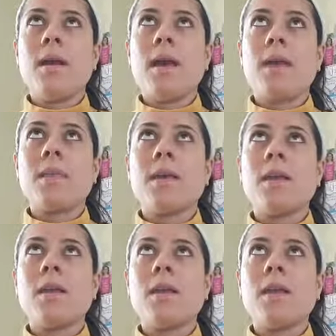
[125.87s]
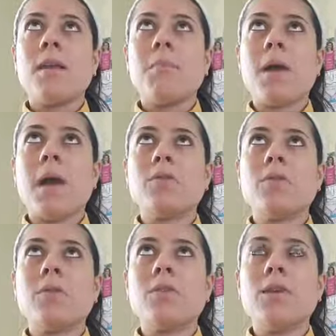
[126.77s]
and then in an
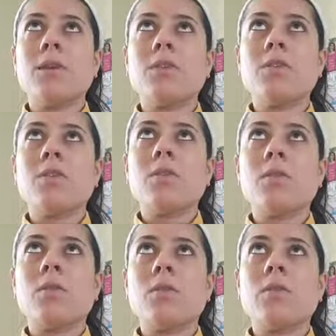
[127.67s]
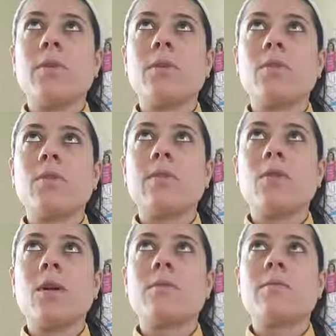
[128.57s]
imaginary continuous circle, we're going to
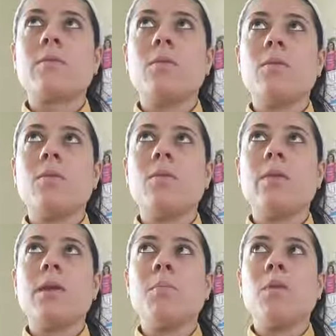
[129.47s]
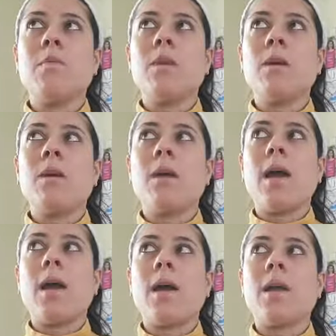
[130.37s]
start slowly moving our
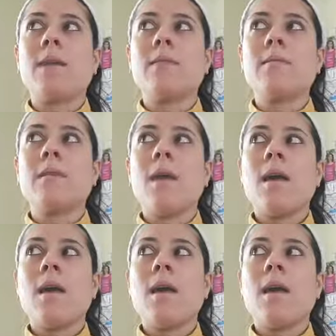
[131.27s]
eyes